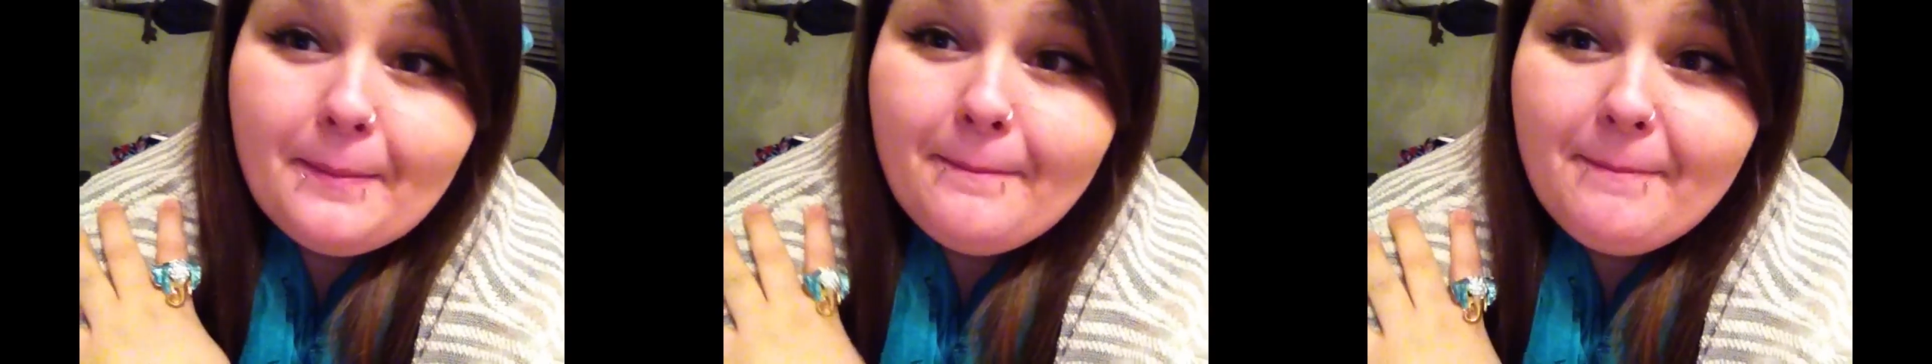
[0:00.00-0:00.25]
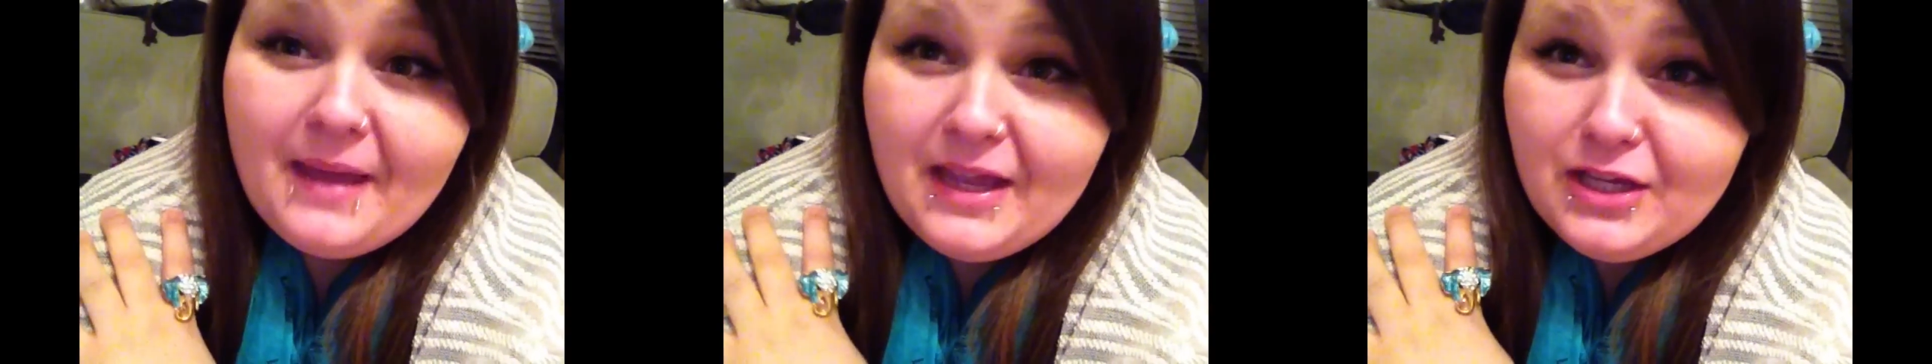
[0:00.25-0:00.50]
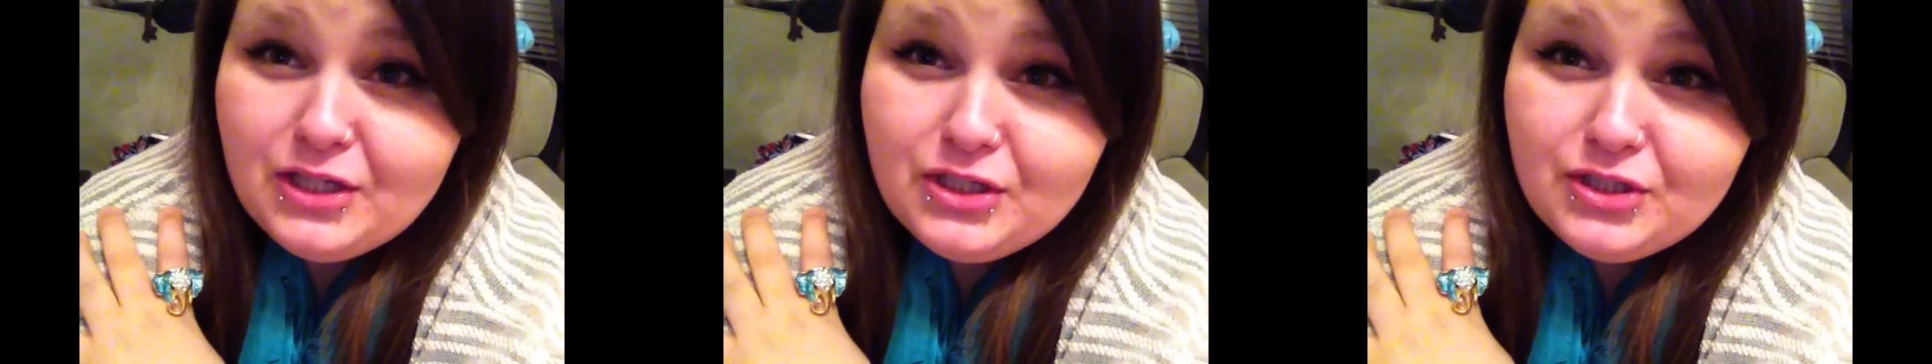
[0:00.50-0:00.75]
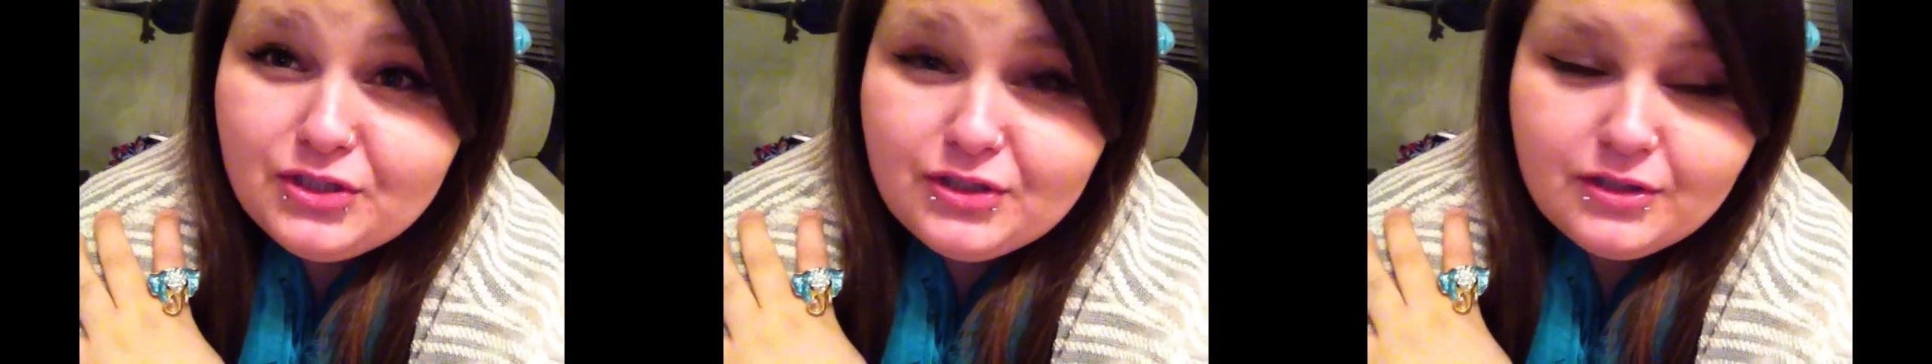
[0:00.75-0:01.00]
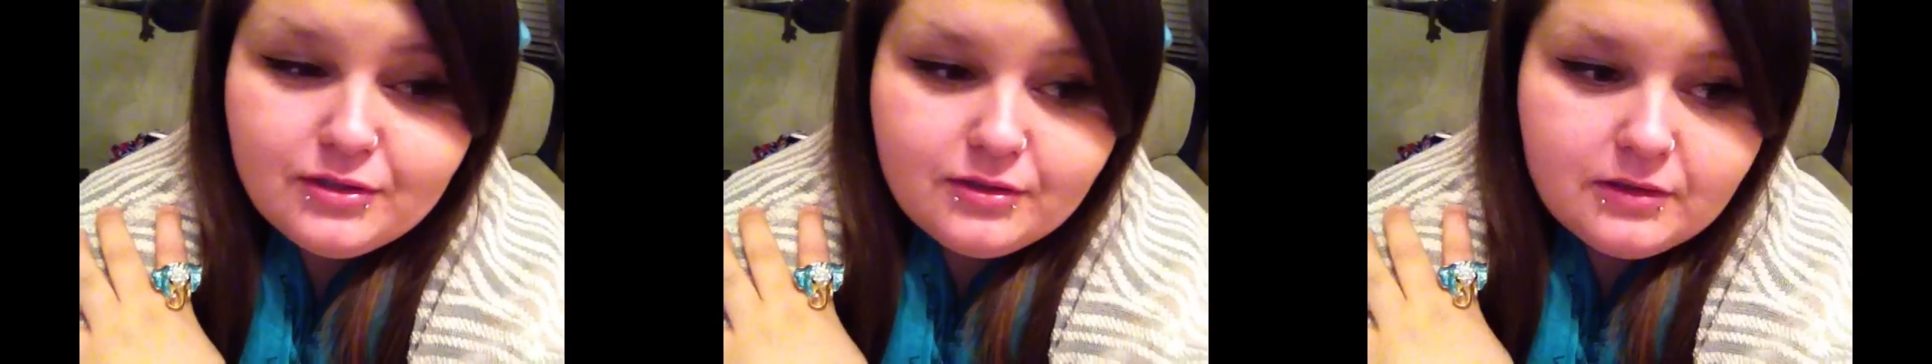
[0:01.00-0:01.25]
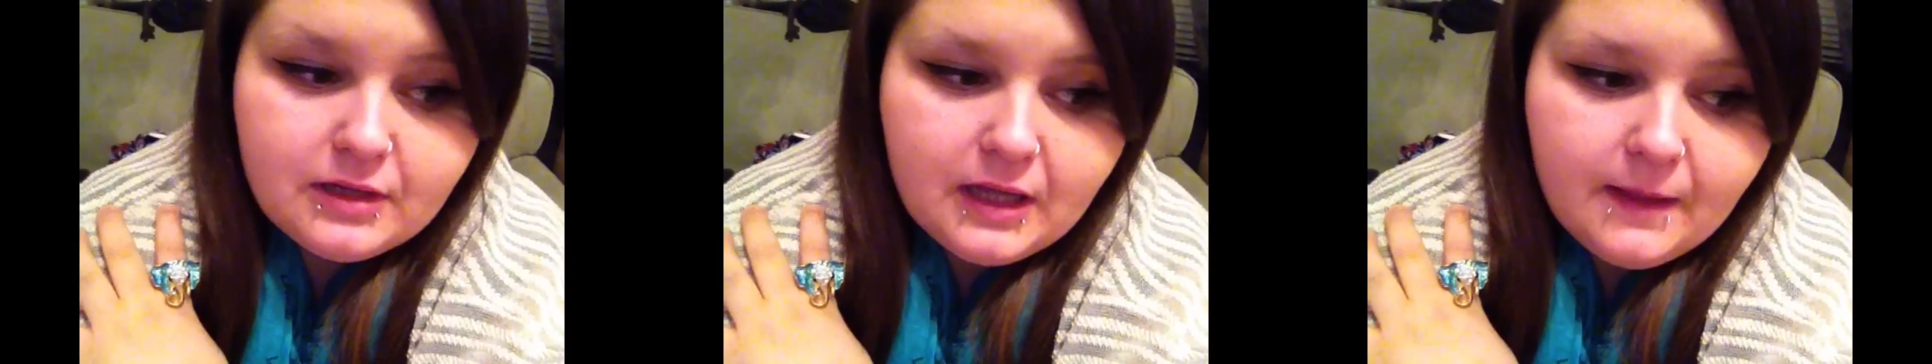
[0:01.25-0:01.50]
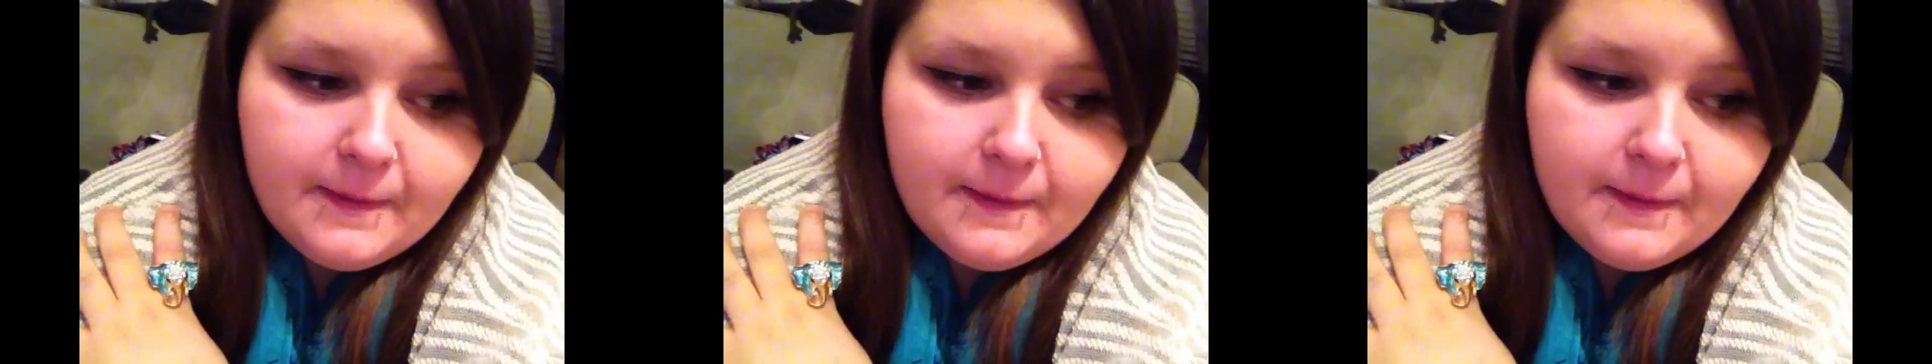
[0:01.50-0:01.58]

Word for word: major